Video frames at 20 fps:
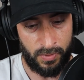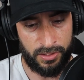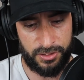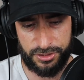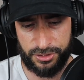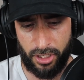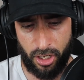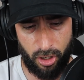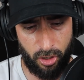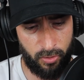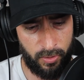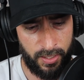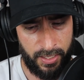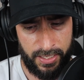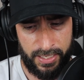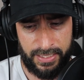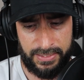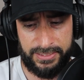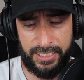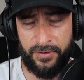So
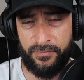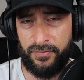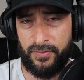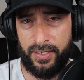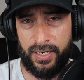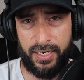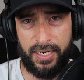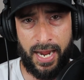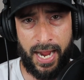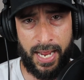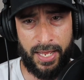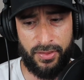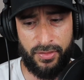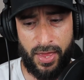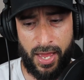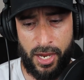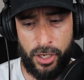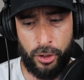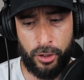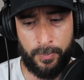definitely a guy
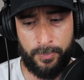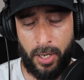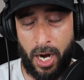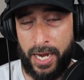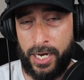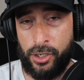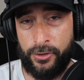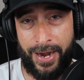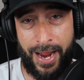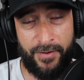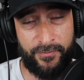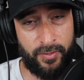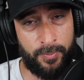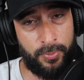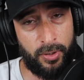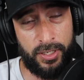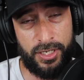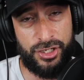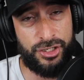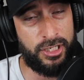that you could probably grab for
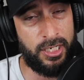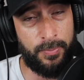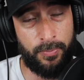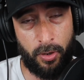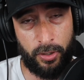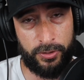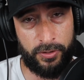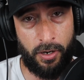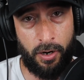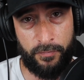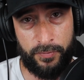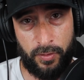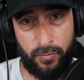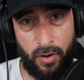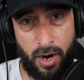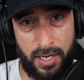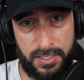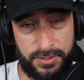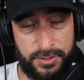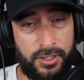pretty cheap off your
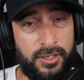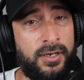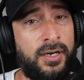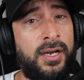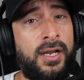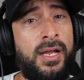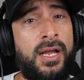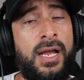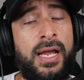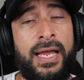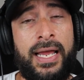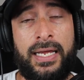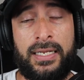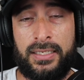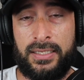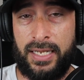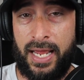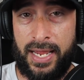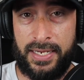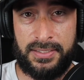roster,
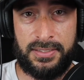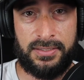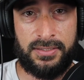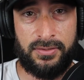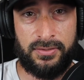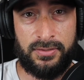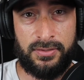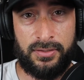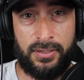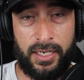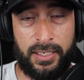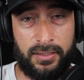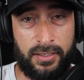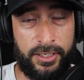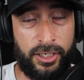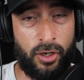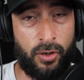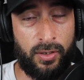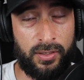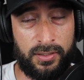unless
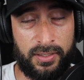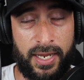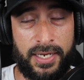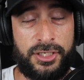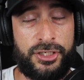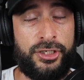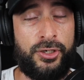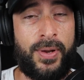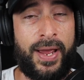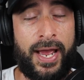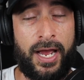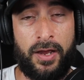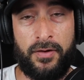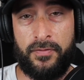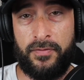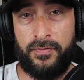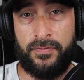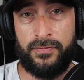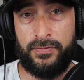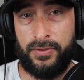you
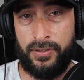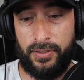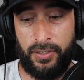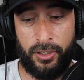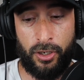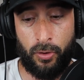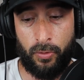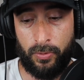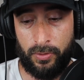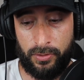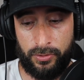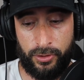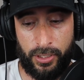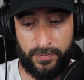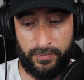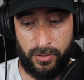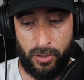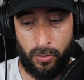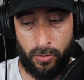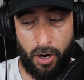have you
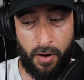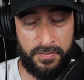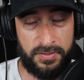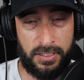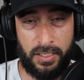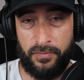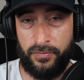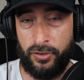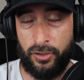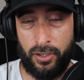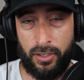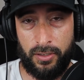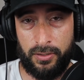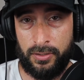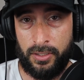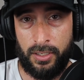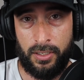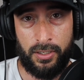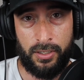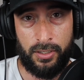have to go. Obviously, if you're
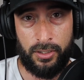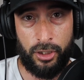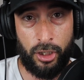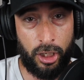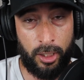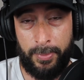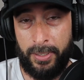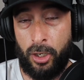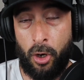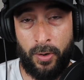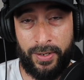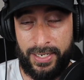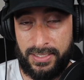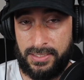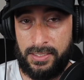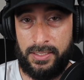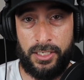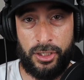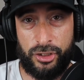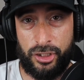going to be going
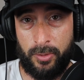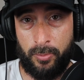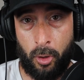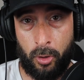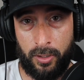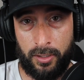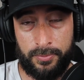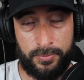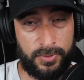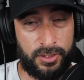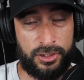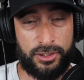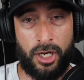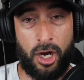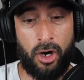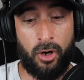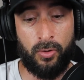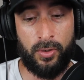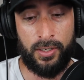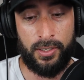against a Nick Chubb owner,
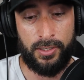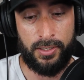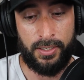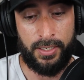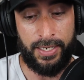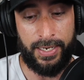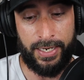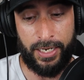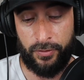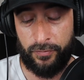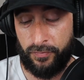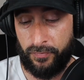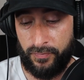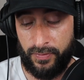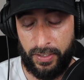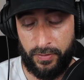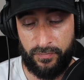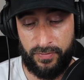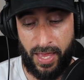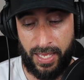so if
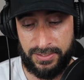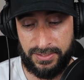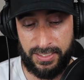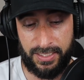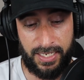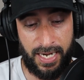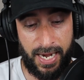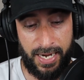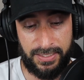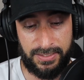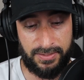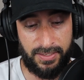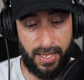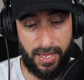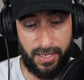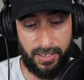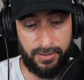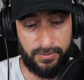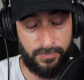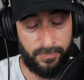that's the case,
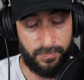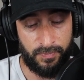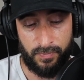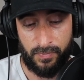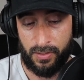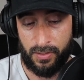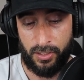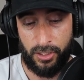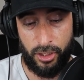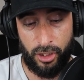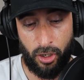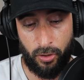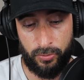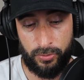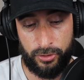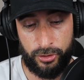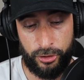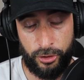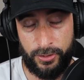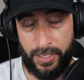then you
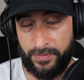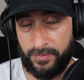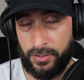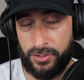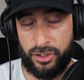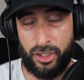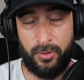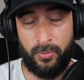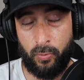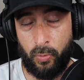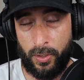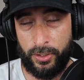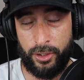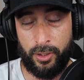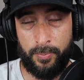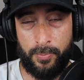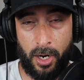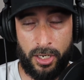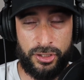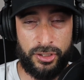have to determine what your
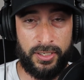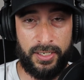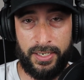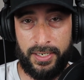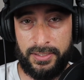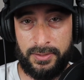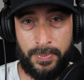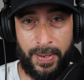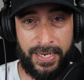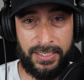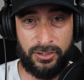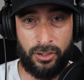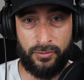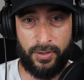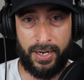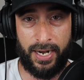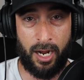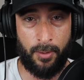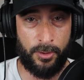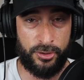budget is based on
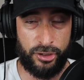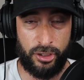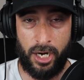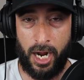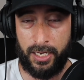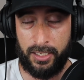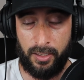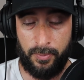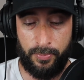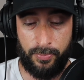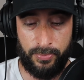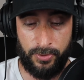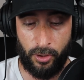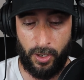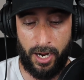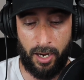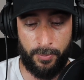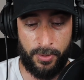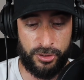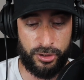that, how much you're not going to,
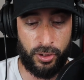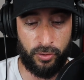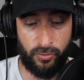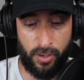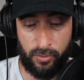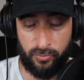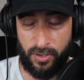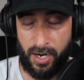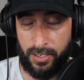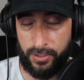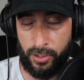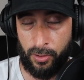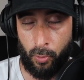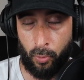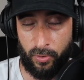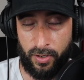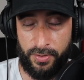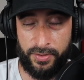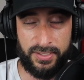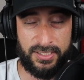how much you're
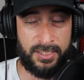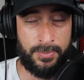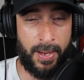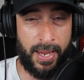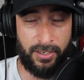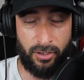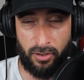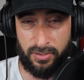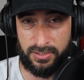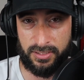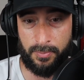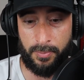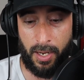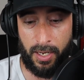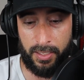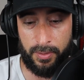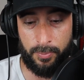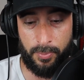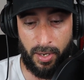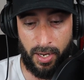willing to spend on
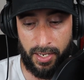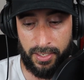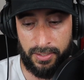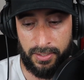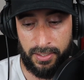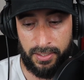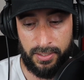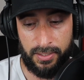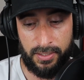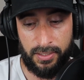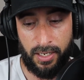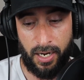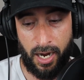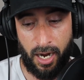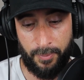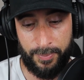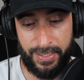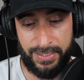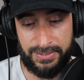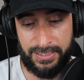somebody. But
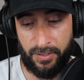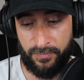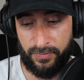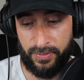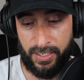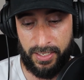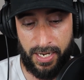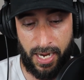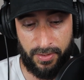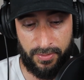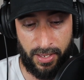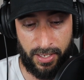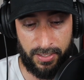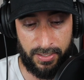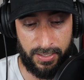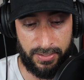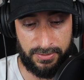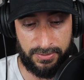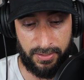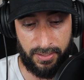he's definitely a guy that
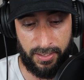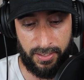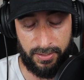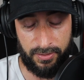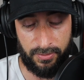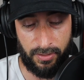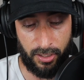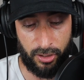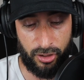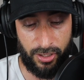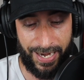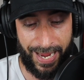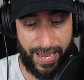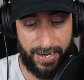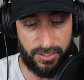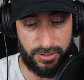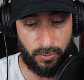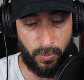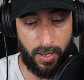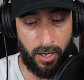is a good
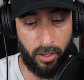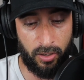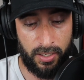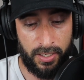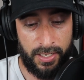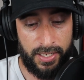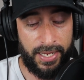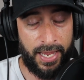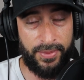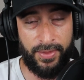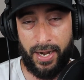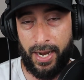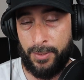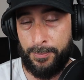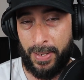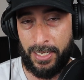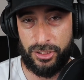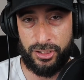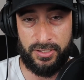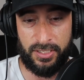add as well. And then I
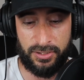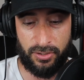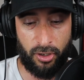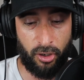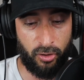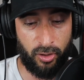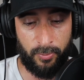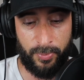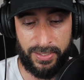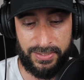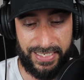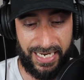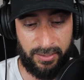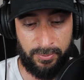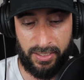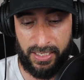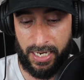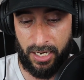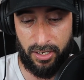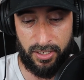mentioned this earlier, but
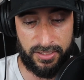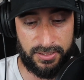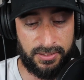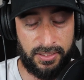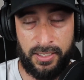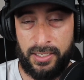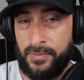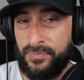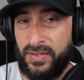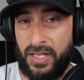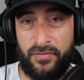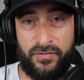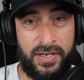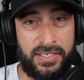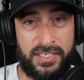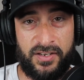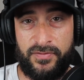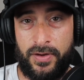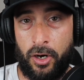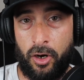Damian Harris, if
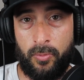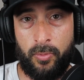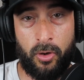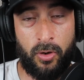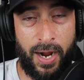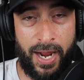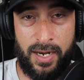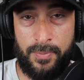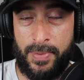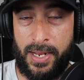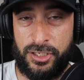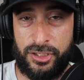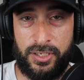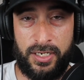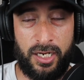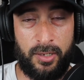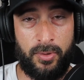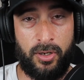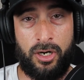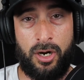he's available, I had mentioned
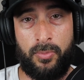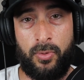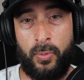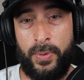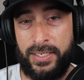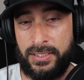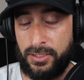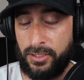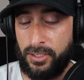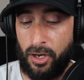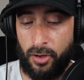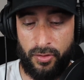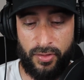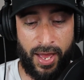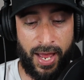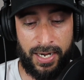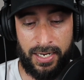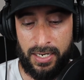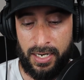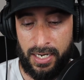him a couple weeks ago
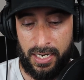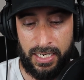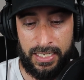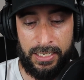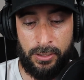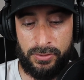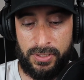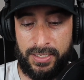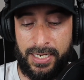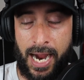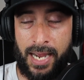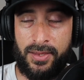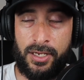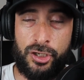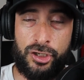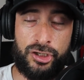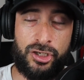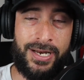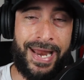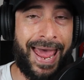that he was a guy that
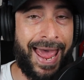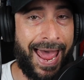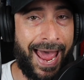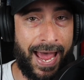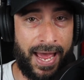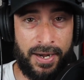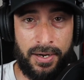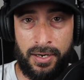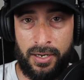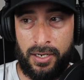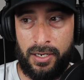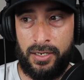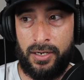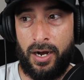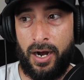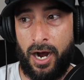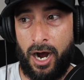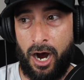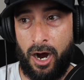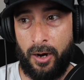you should add.
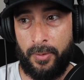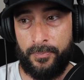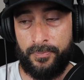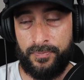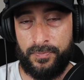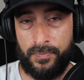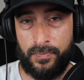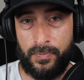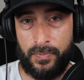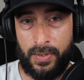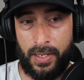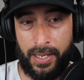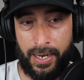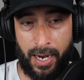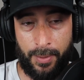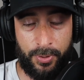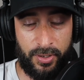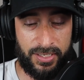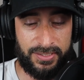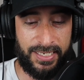And
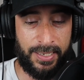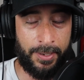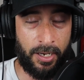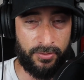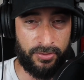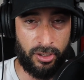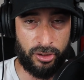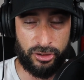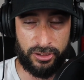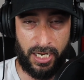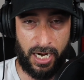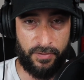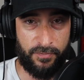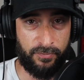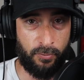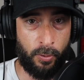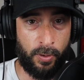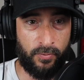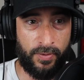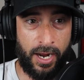I put his name out there just kind of
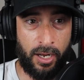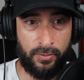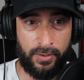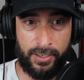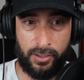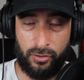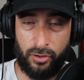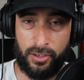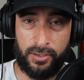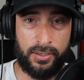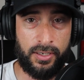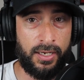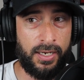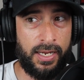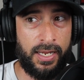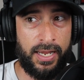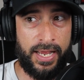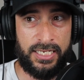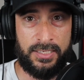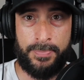floating around like, look,
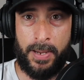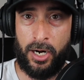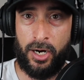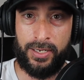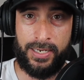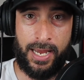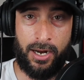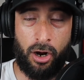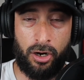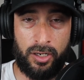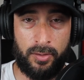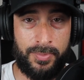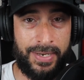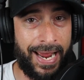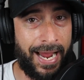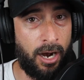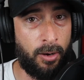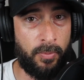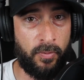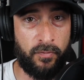it's better to get on him
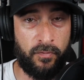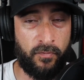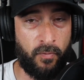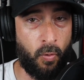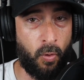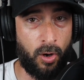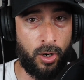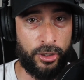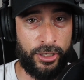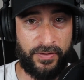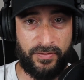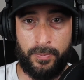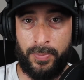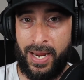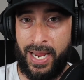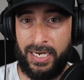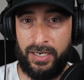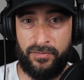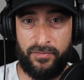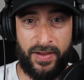now before we get to
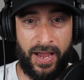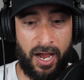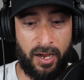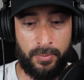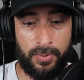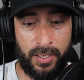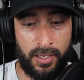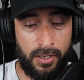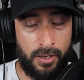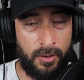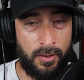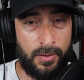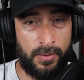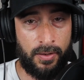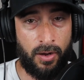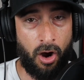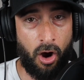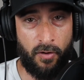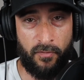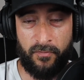pay any fab
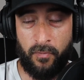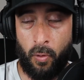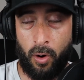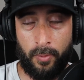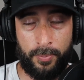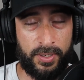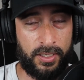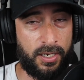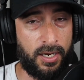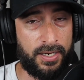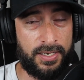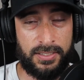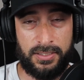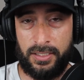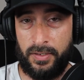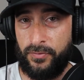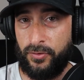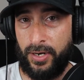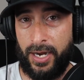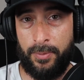off for him, because
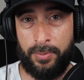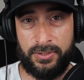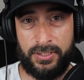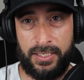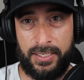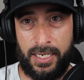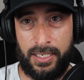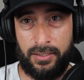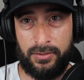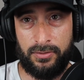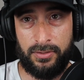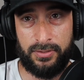if you're able to get